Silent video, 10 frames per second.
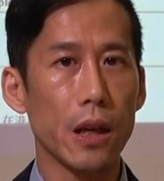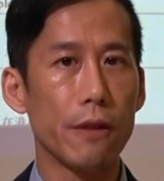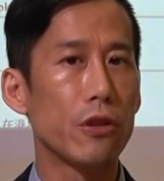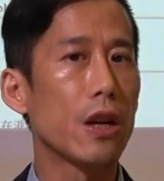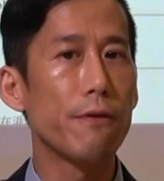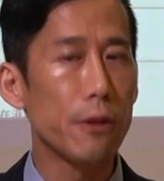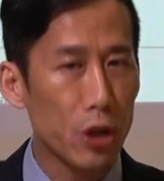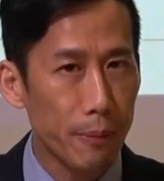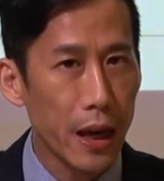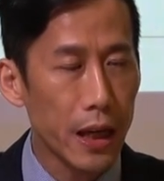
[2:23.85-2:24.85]
If you come from
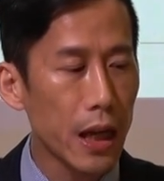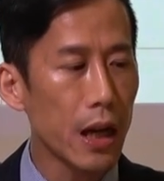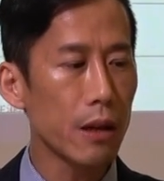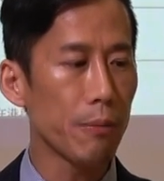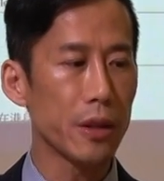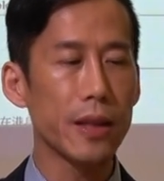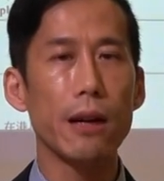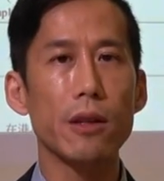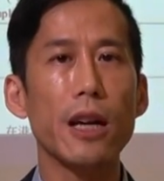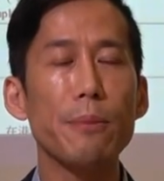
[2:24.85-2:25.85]
Jamaica, please
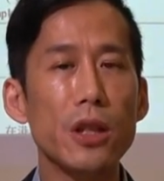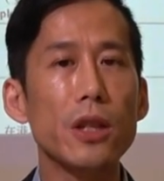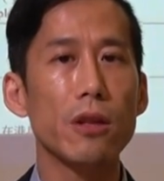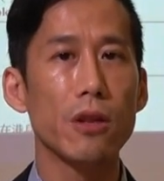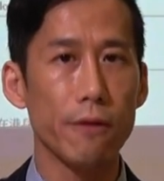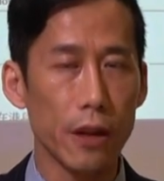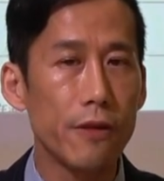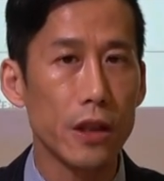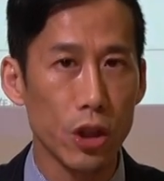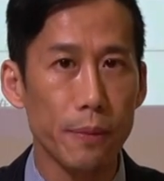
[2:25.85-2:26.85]
tell us how many years you have lived
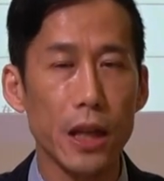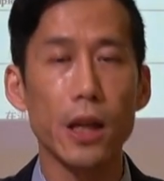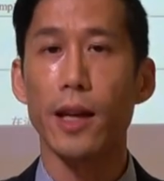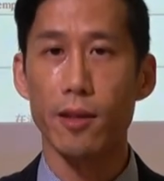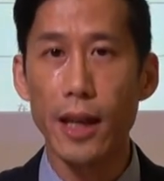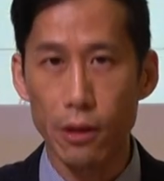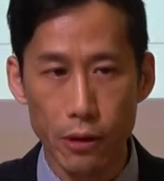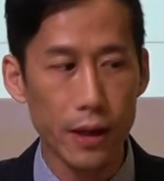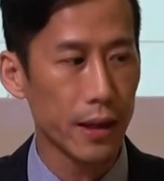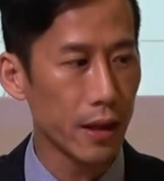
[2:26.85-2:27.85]
in Jamaica,
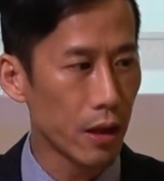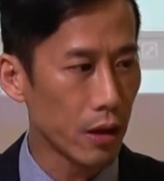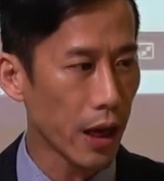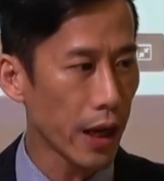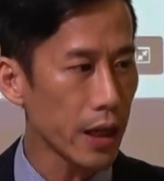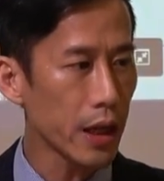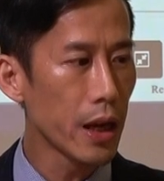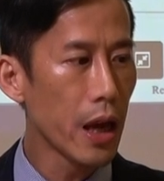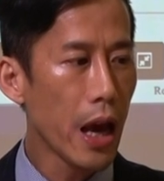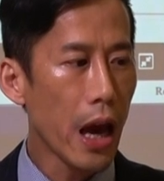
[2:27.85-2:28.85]
etc. Okay?
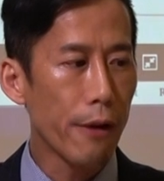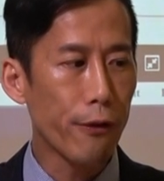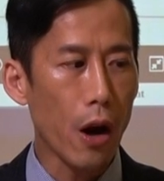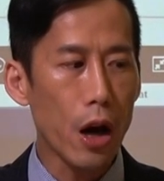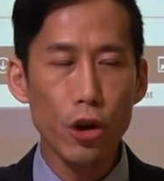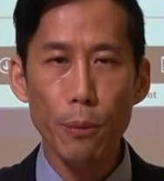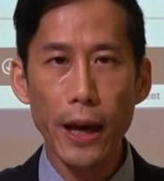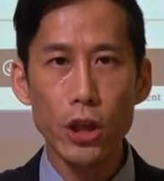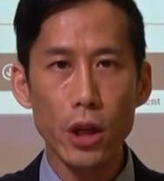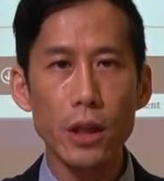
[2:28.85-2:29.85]
And for
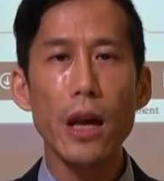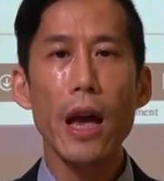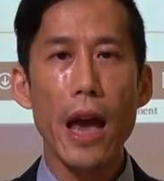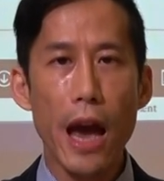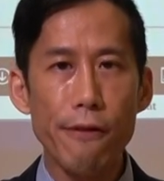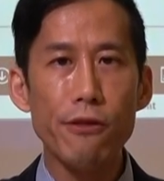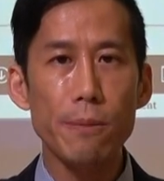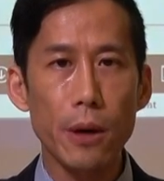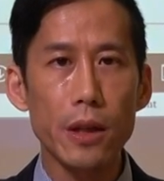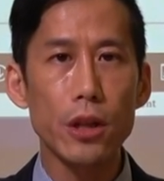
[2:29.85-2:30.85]
occupation,
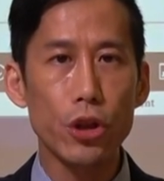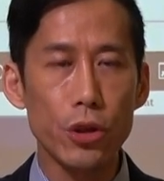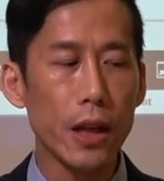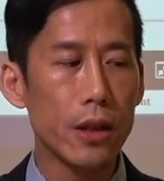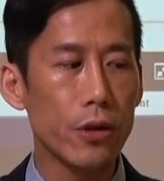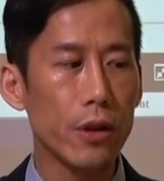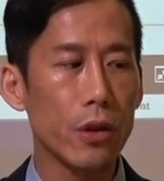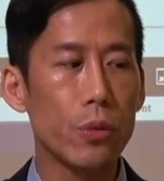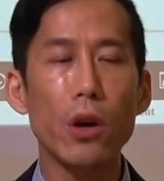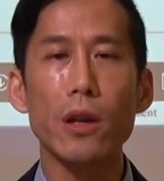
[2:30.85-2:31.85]
everybody should insert
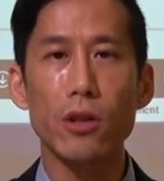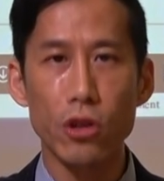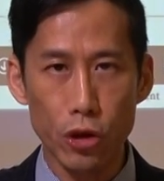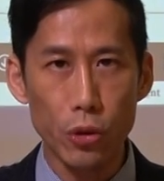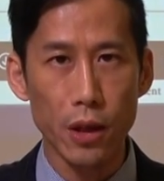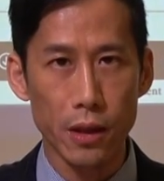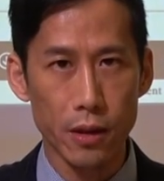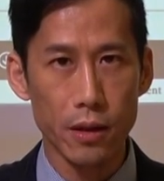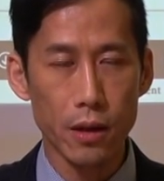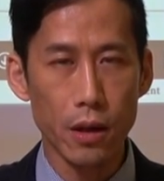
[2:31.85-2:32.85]
the word
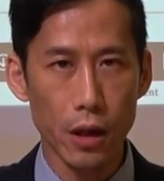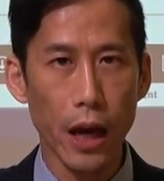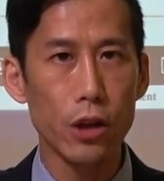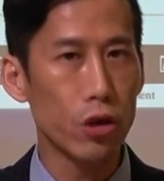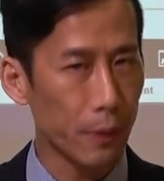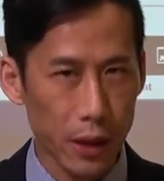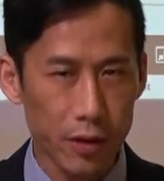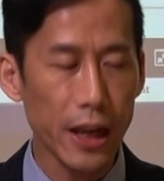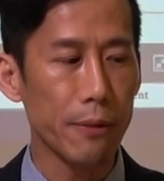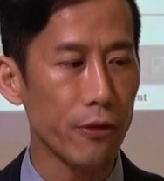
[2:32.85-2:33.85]
student. Okay? It should be the
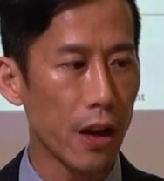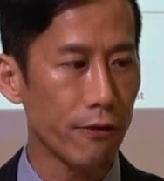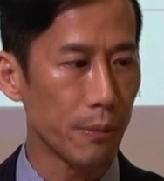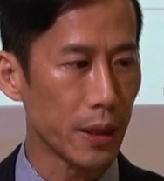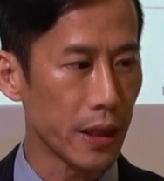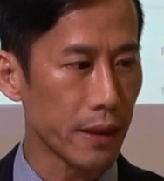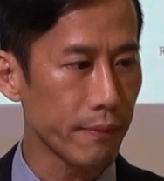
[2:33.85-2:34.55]
same for everybody.